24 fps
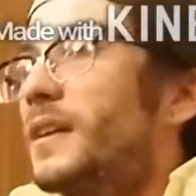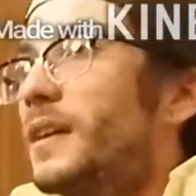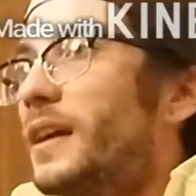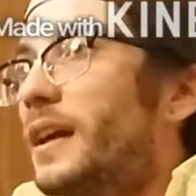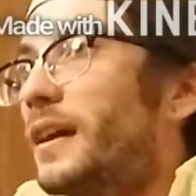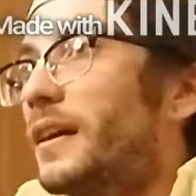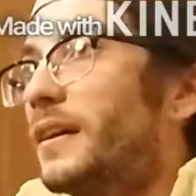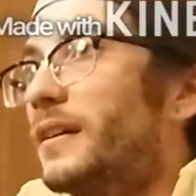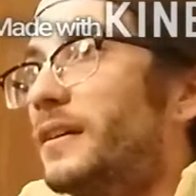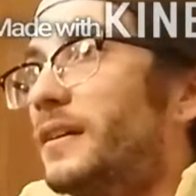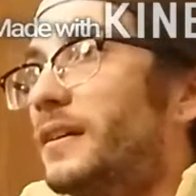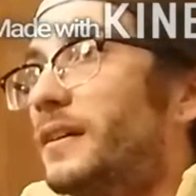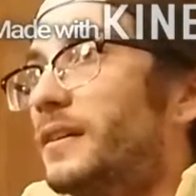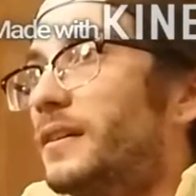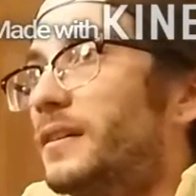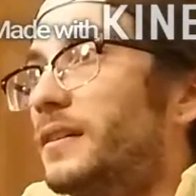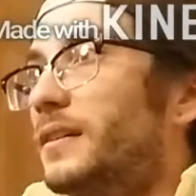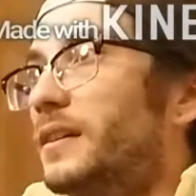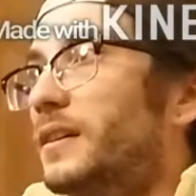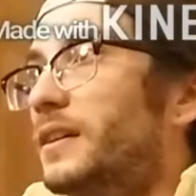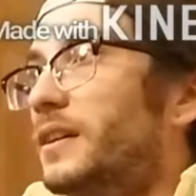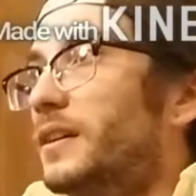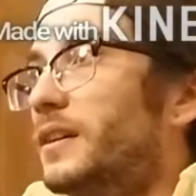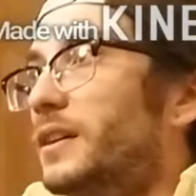And,
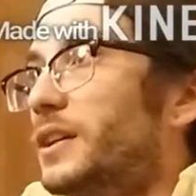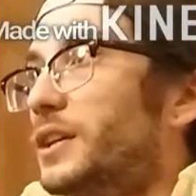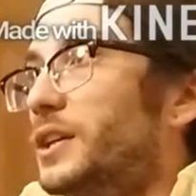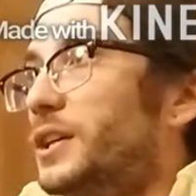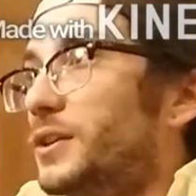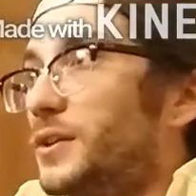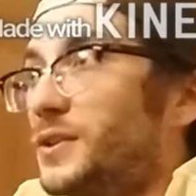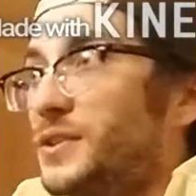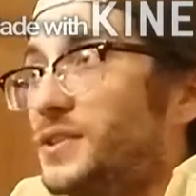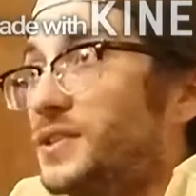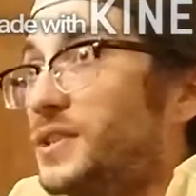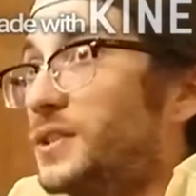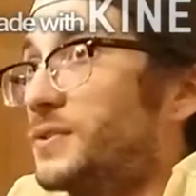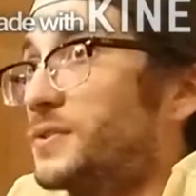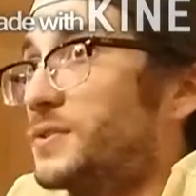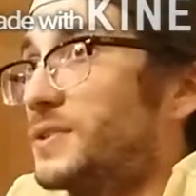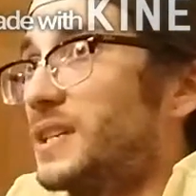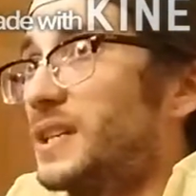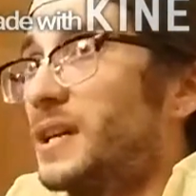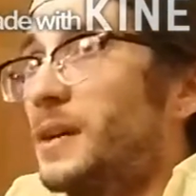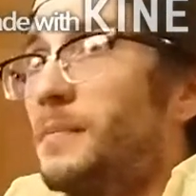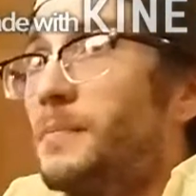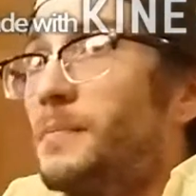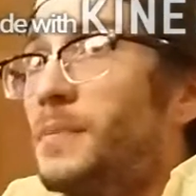because there was
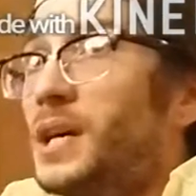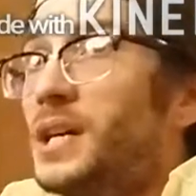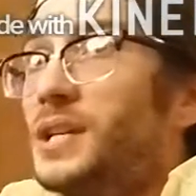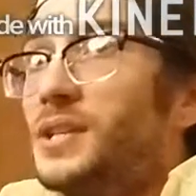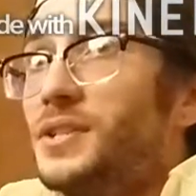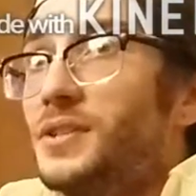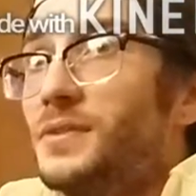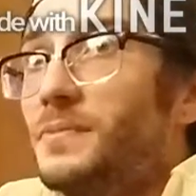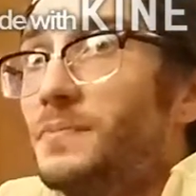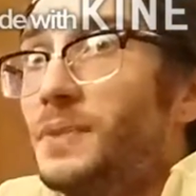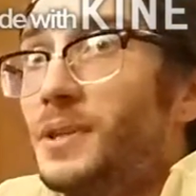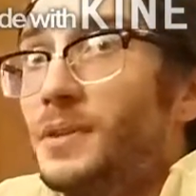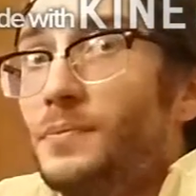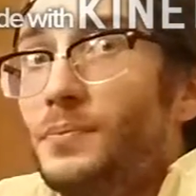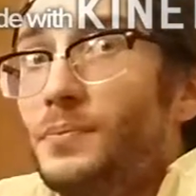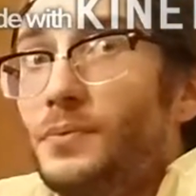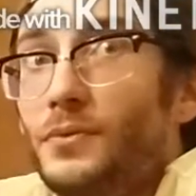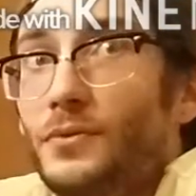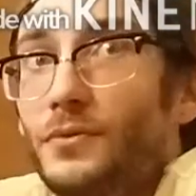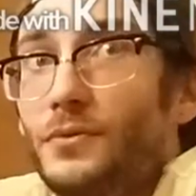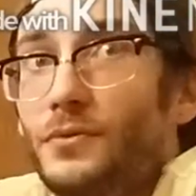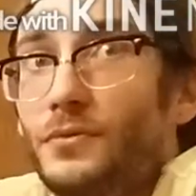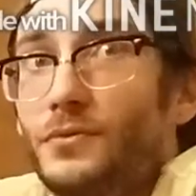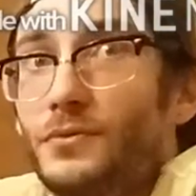like a bunch of
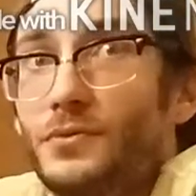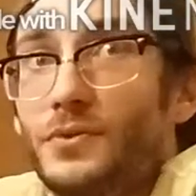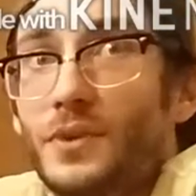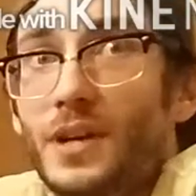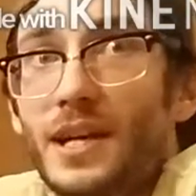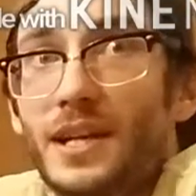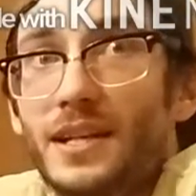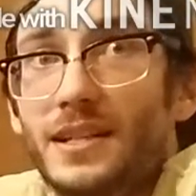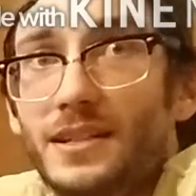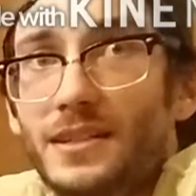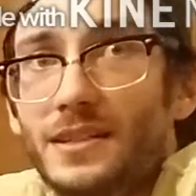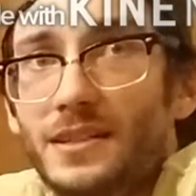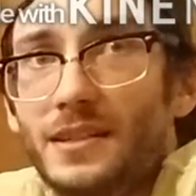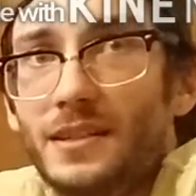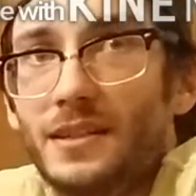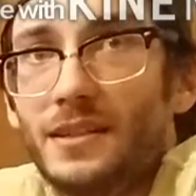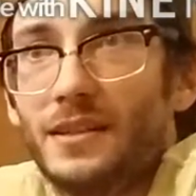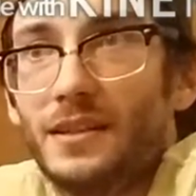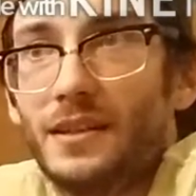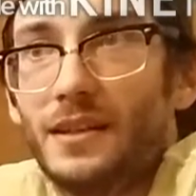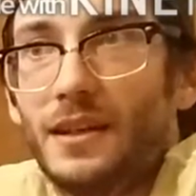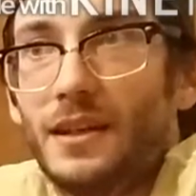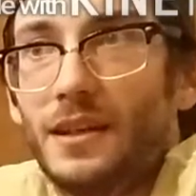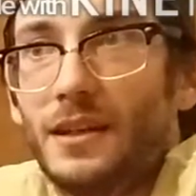people trying
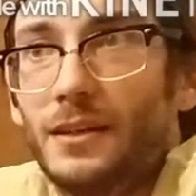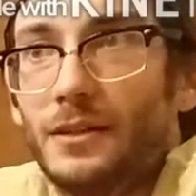to,